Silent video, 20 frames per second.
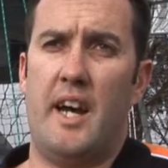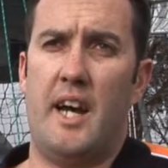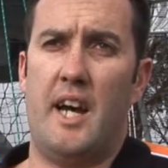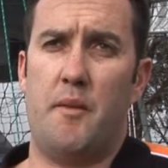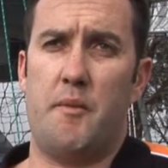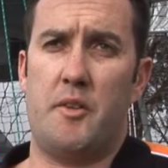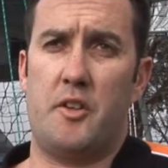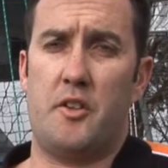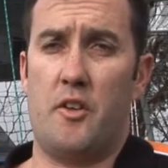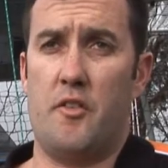
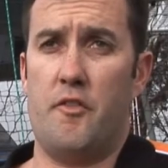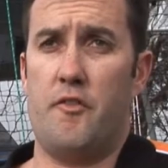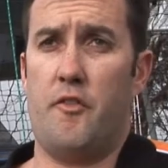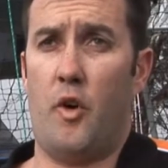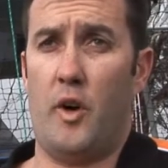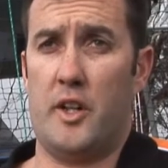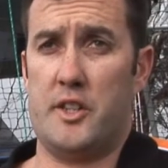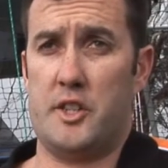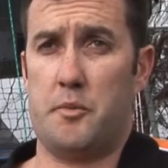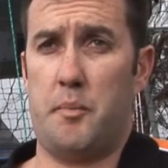um, and
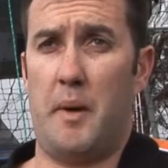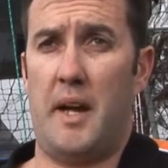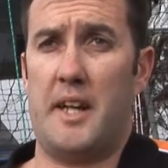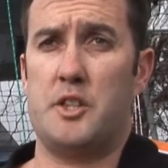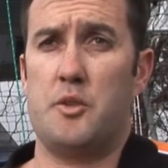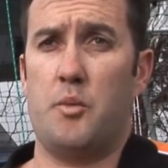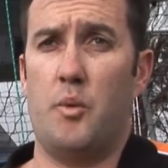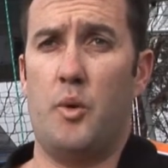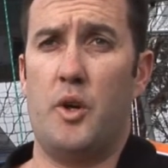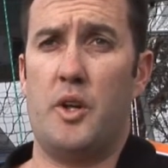confined
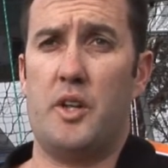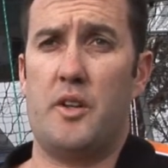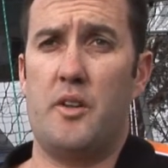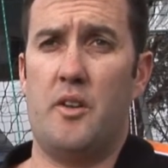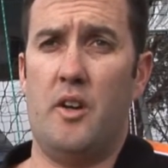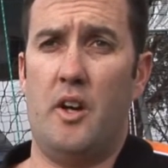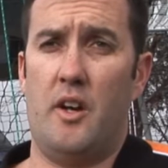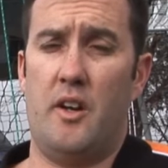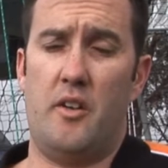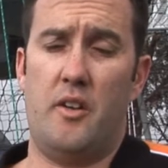space work,
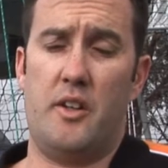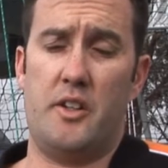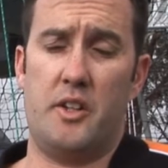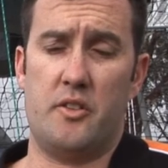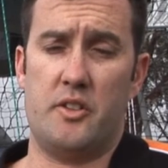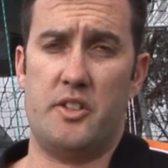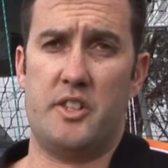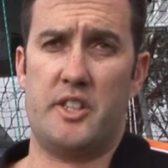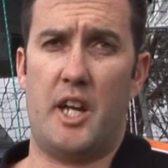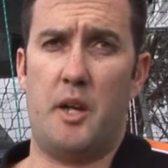uh, you
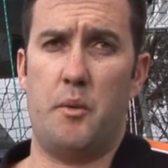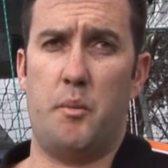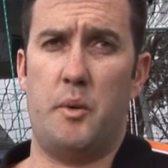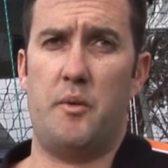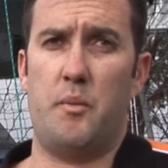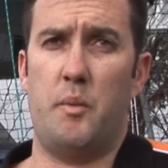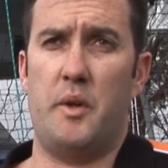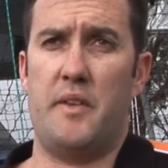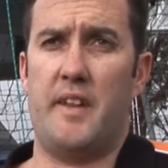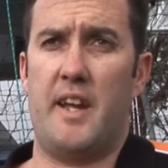could say,
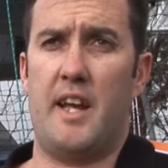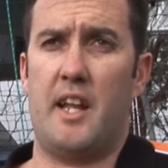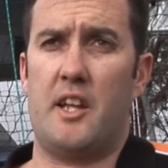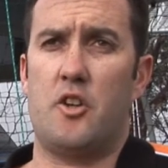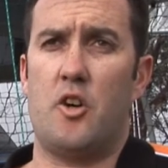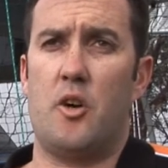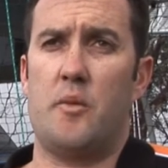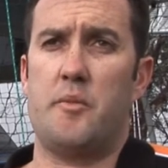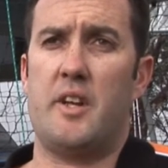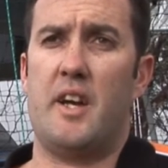with, with the
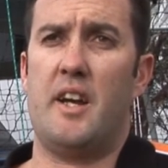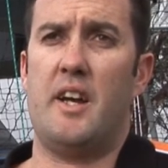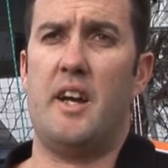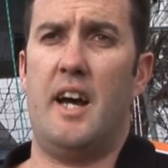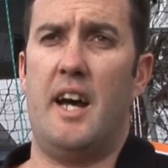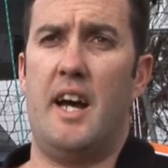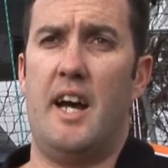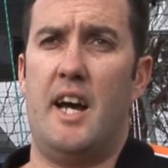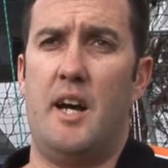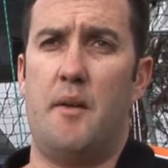helicopter.
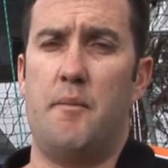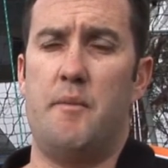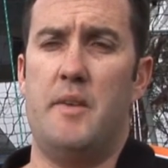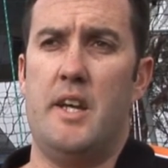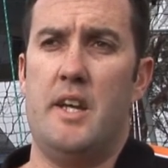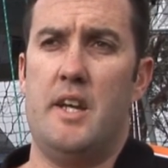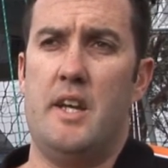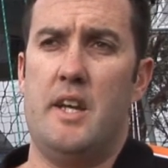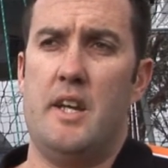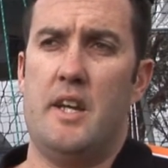Um,
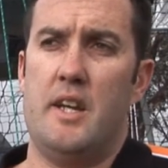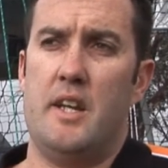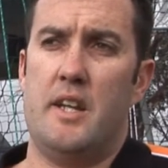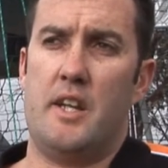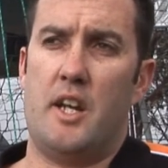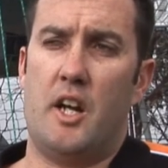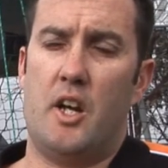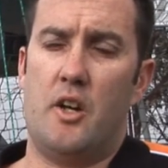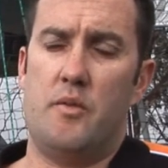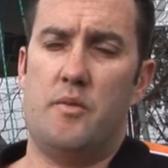
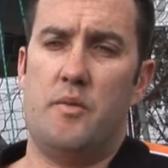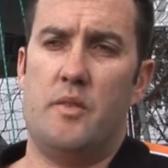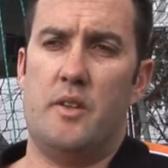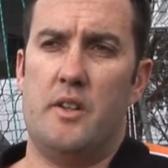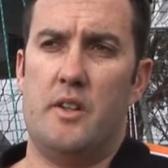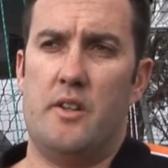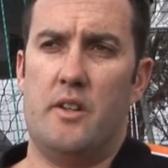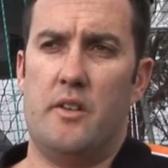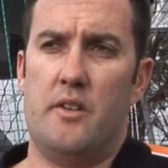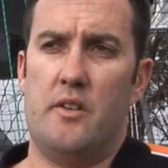you know,
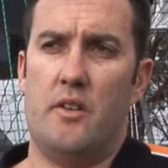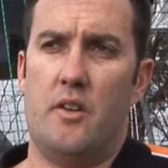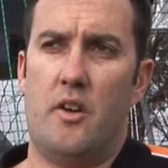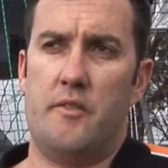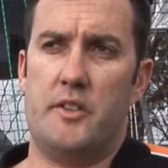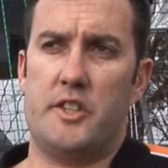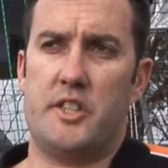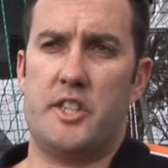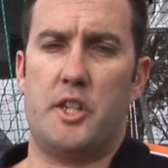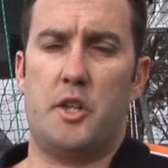
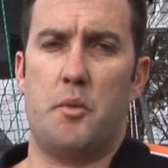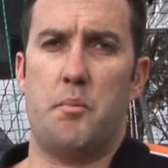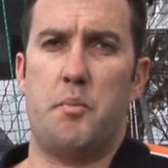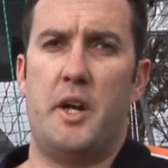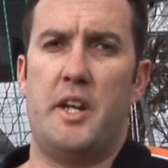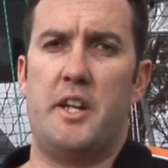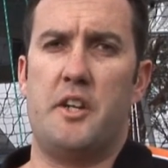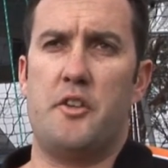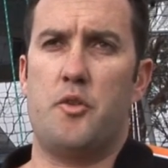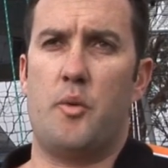obviously
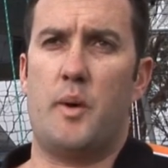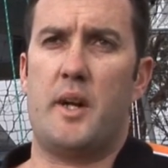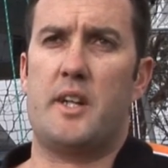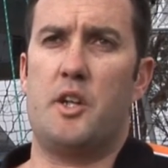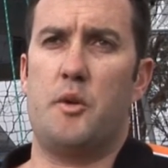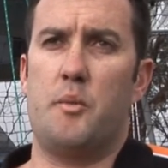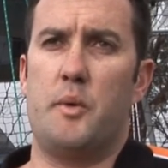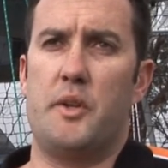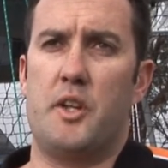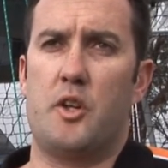competing
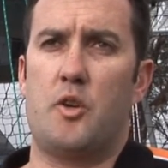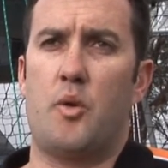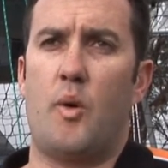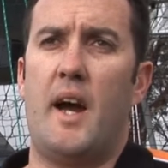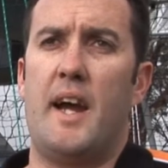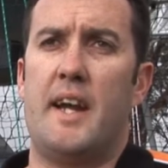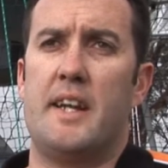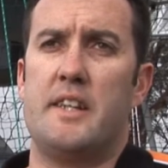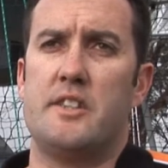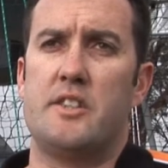directly with the
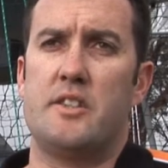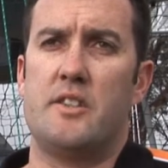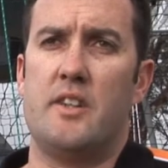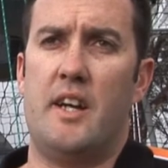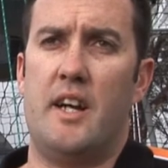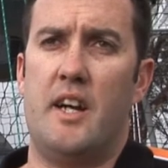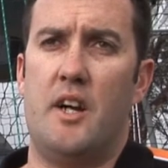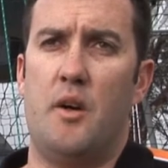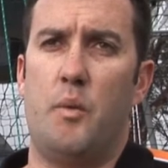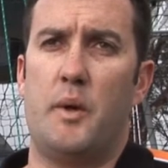cranes,
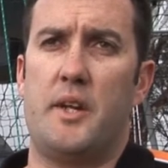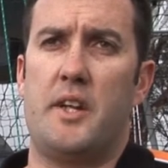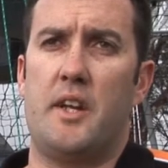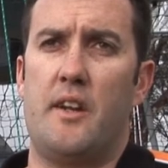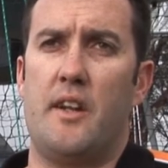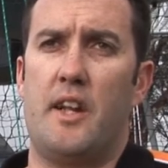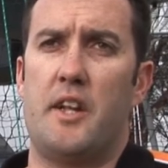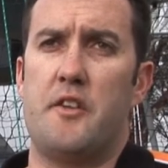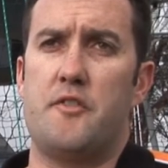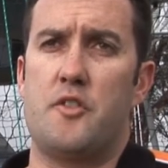uh, we
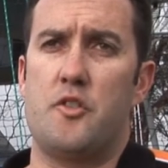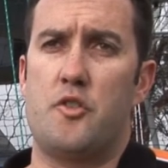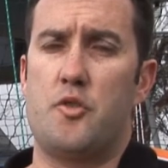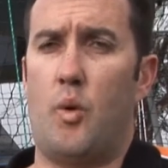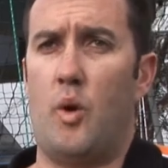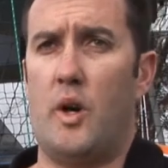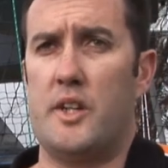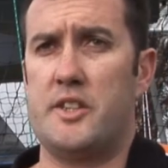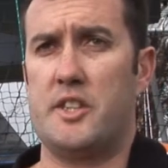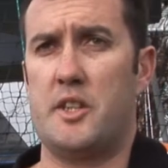can lift
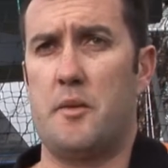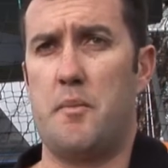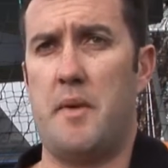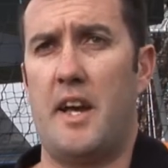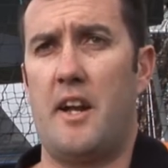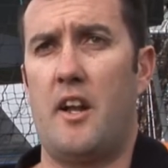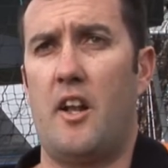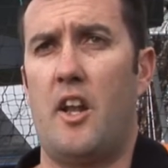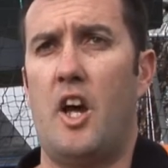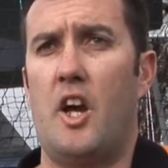twice the
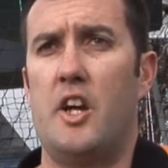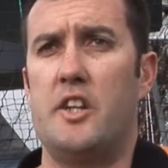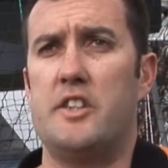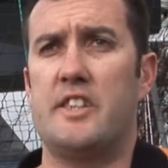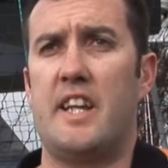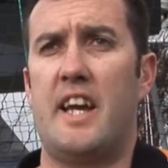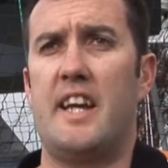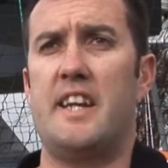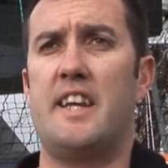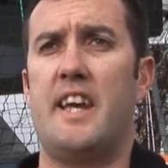amount of
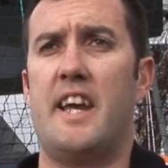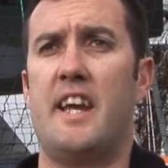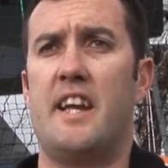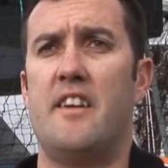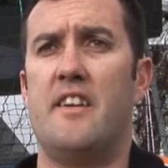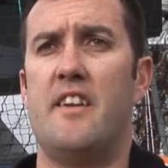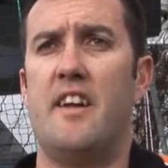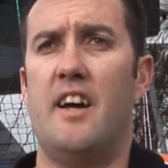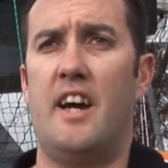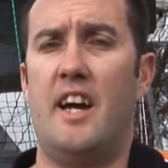loads they
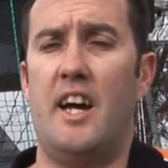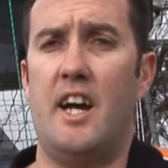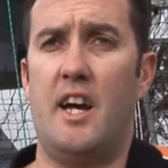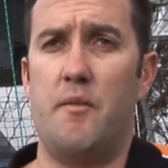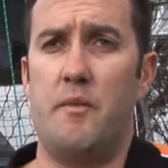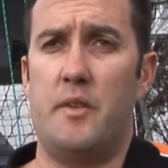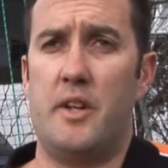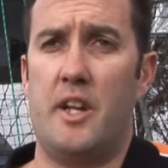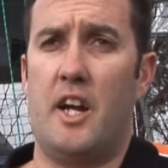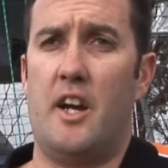can,
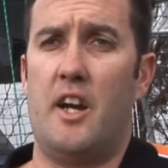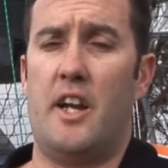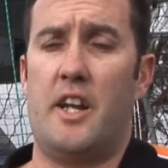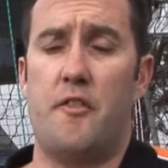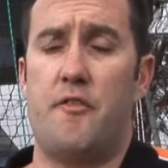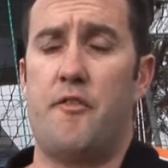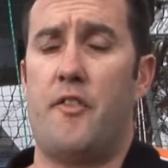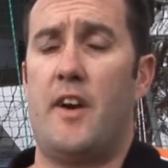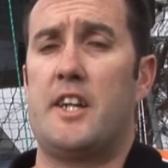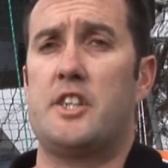um, you know,
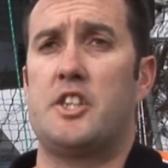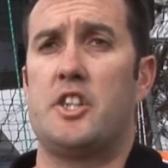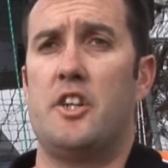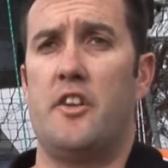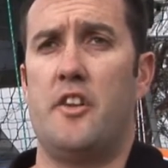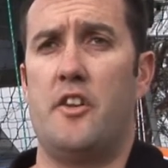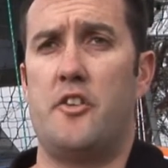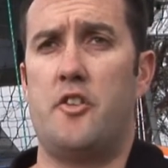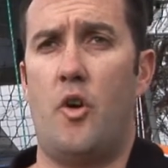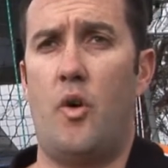in a fraction
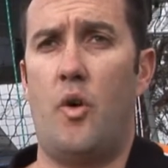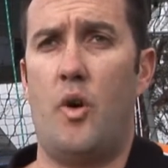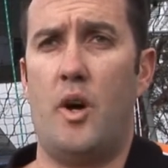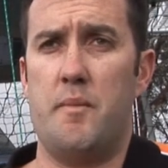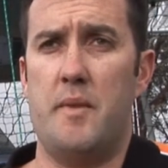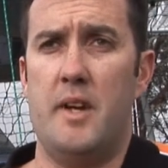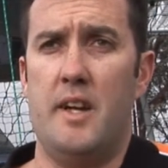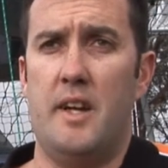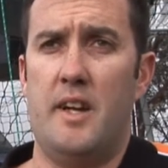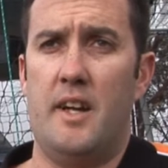of the
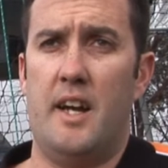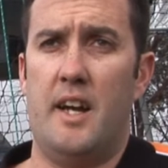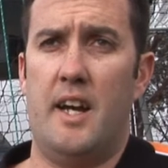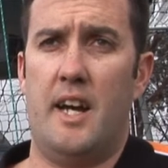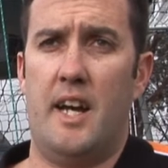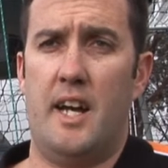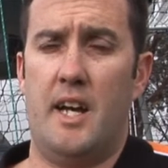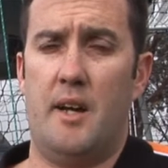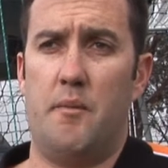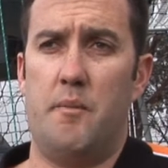time
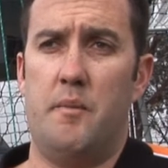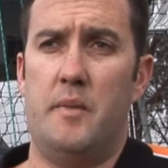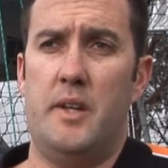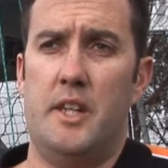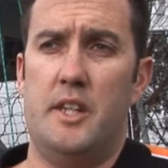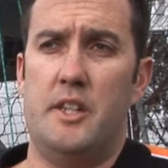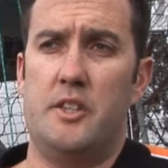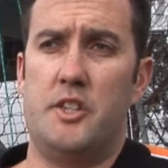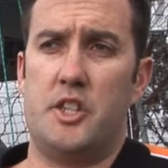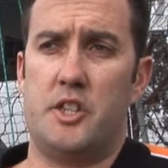um,
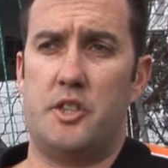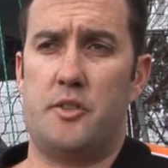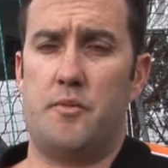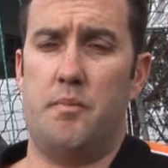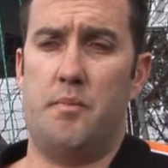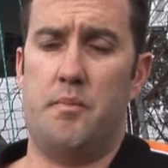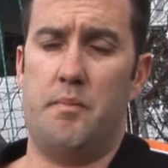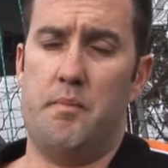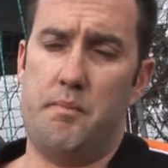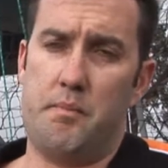just
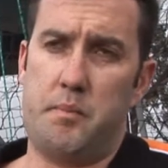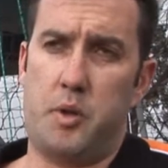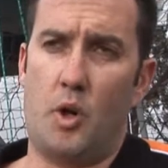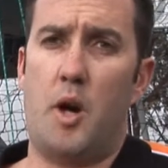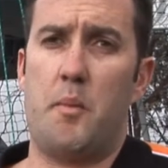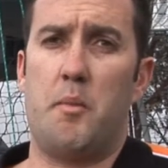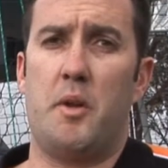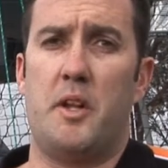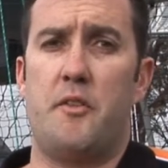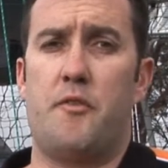
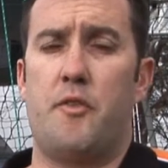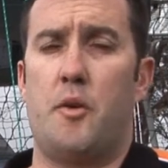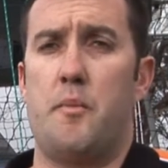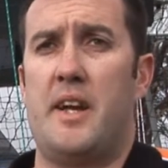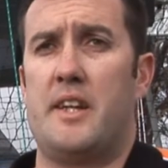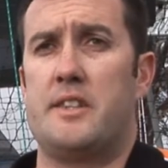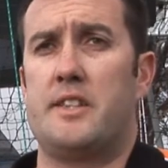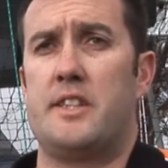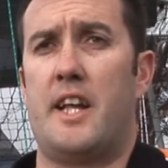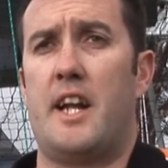primarily from
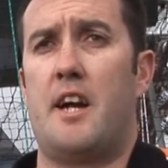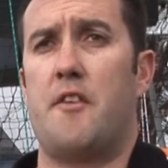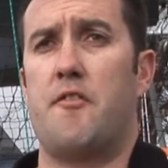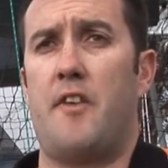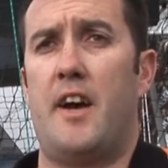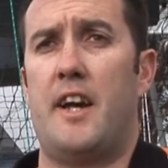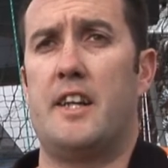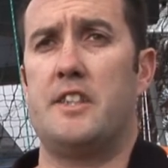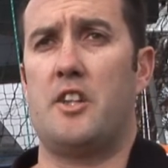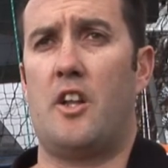our setup
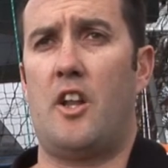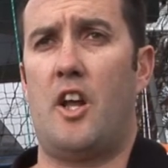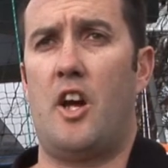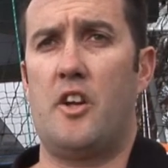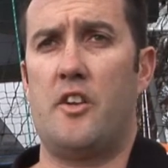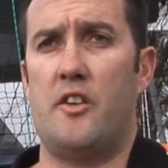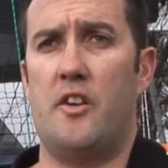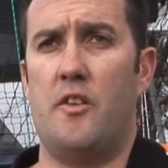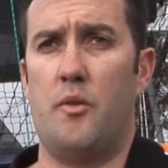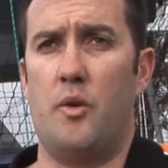phase
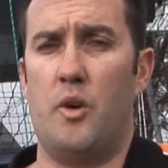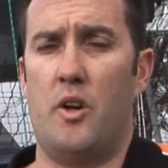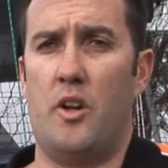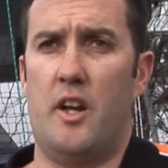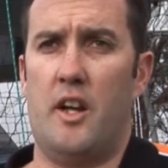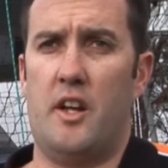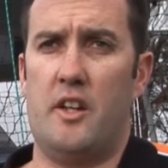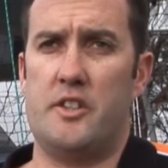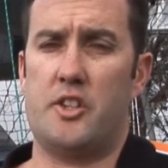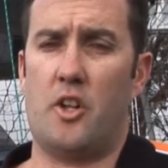alone,
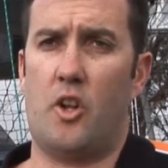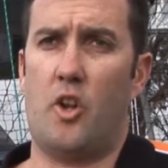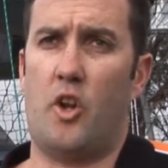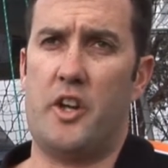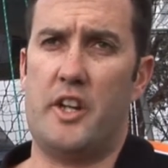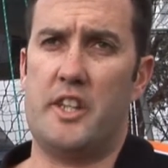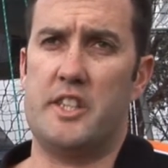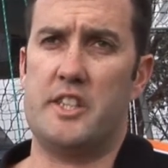where uh, it's a lot